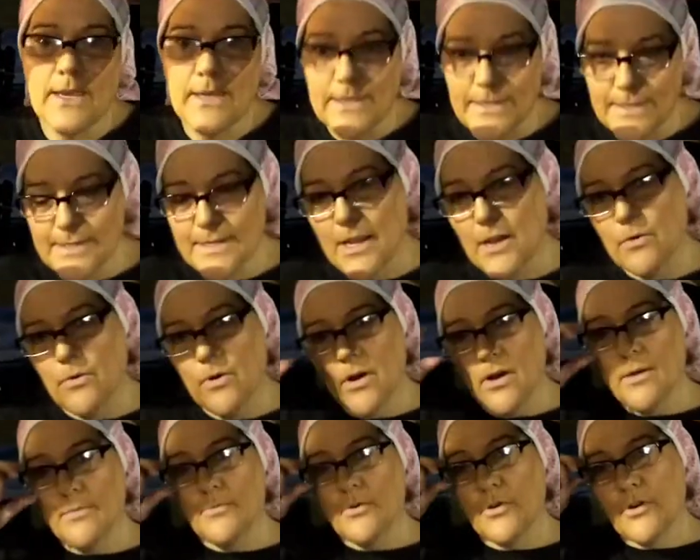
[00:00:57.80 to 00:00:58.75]
So
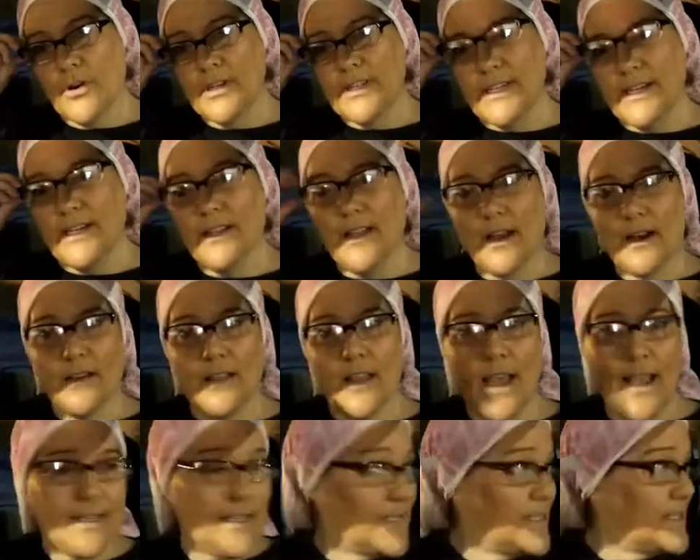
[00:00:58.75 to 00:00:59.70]
you're going to see a lot of
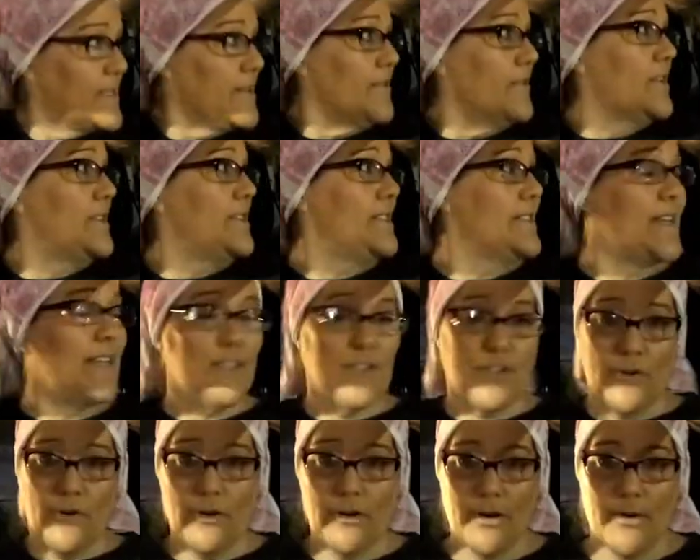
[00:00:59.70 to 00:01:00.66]
lights and stuff because it's getting
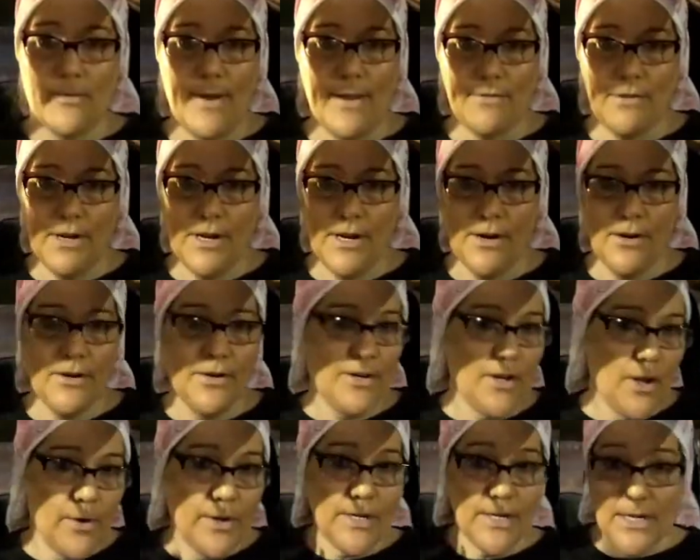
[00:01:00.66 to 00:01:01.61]
dark around here.
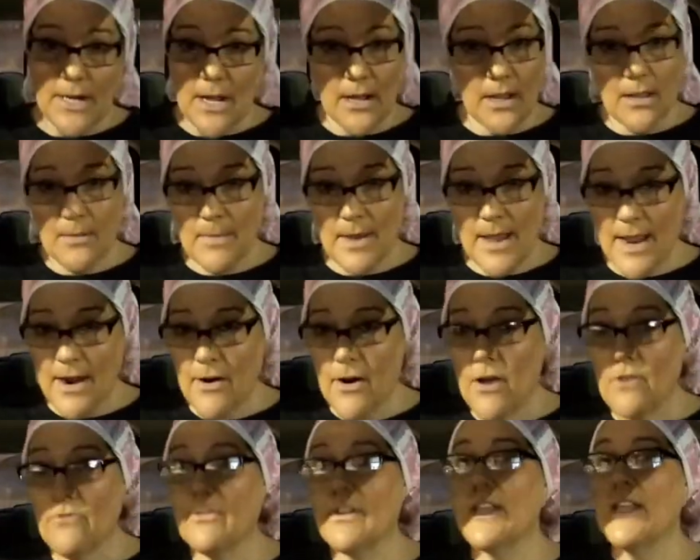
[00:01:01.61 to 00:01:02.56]
No, I did not cut my hair
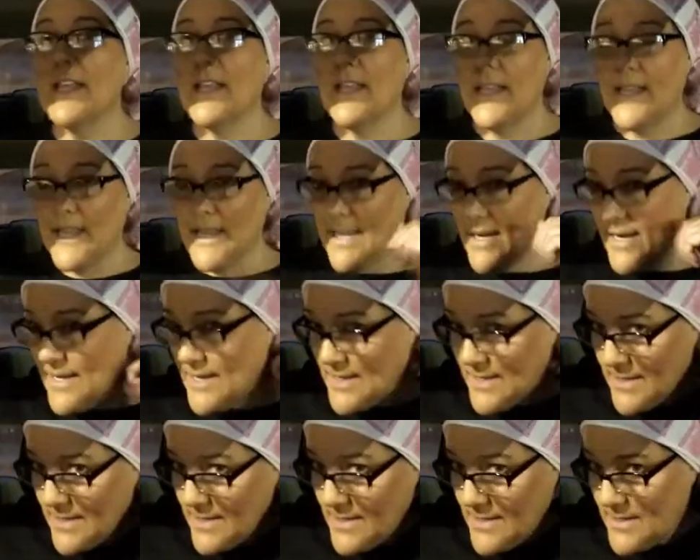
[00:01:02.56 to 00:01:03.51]
off. It
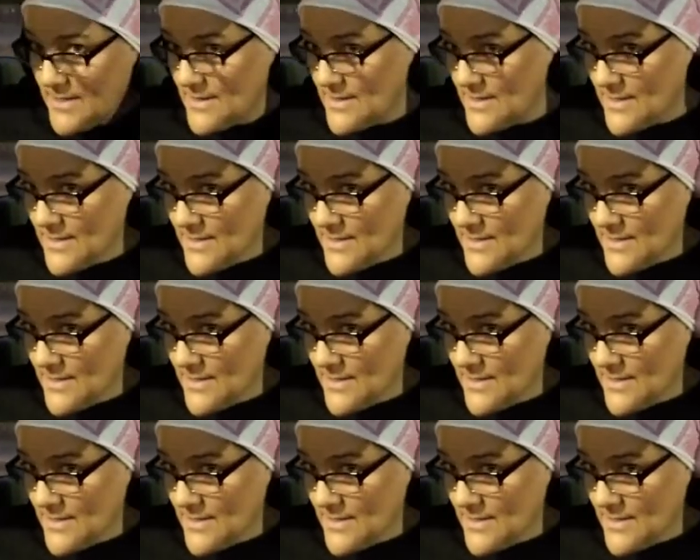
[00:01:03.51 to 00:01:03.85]
is